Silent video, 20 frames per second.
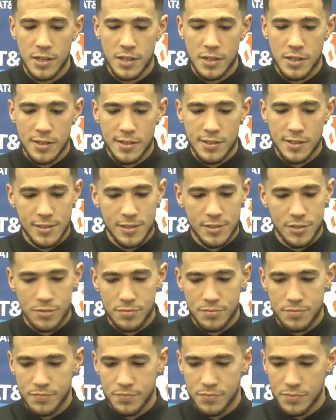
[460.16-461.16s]
Um,
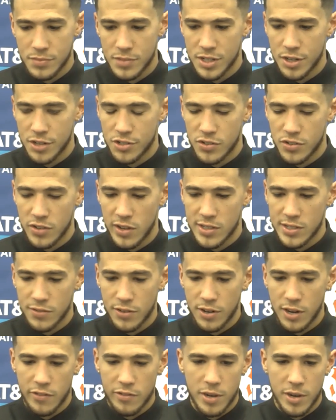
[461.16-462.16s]
you know, so that's for
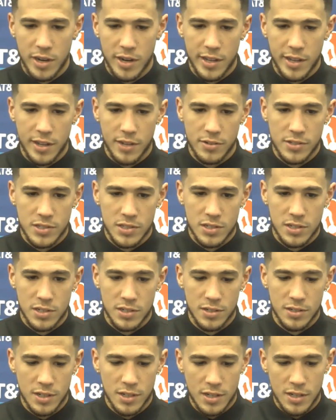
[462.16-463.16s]
everybody else to,
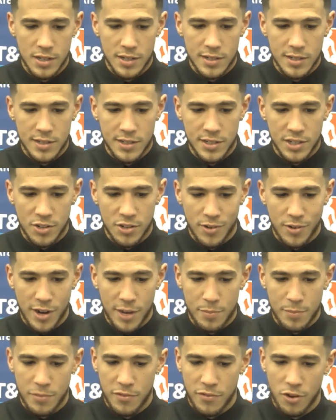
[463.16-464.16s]
you know, rank
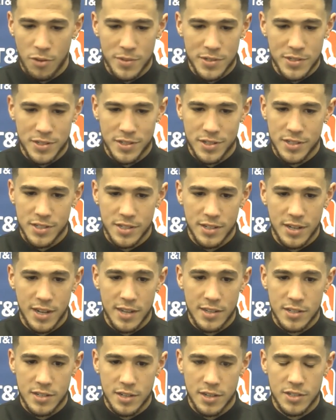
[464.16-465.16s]
performances and that
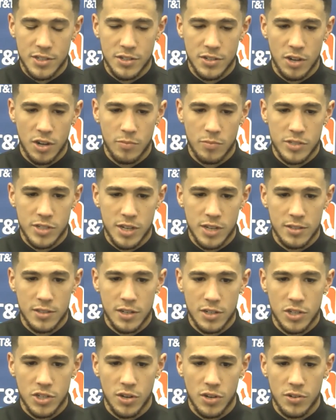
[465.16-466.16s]
such. You know, I'm just out there
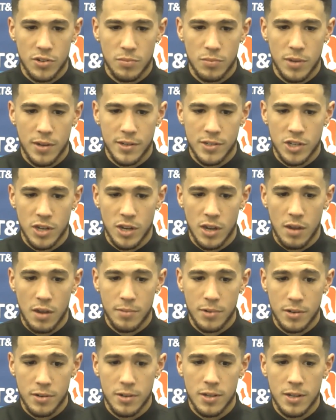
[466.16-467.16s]
trying to do my job,
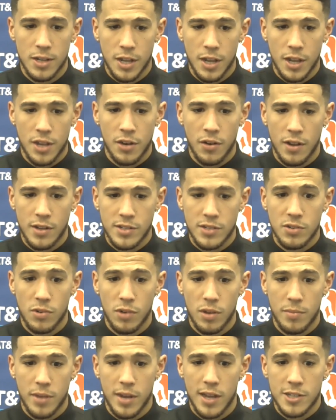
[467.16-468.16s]
and, you know, that's to win
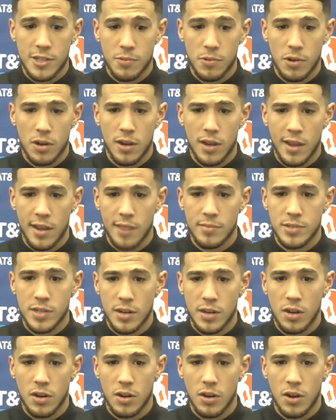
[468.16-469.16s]
basketball games at
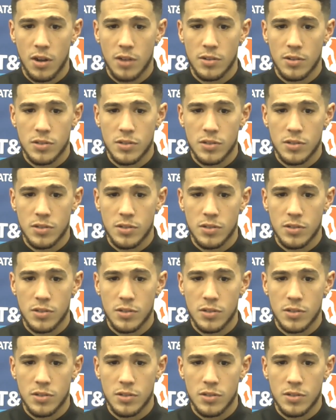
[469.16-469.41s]
all costs.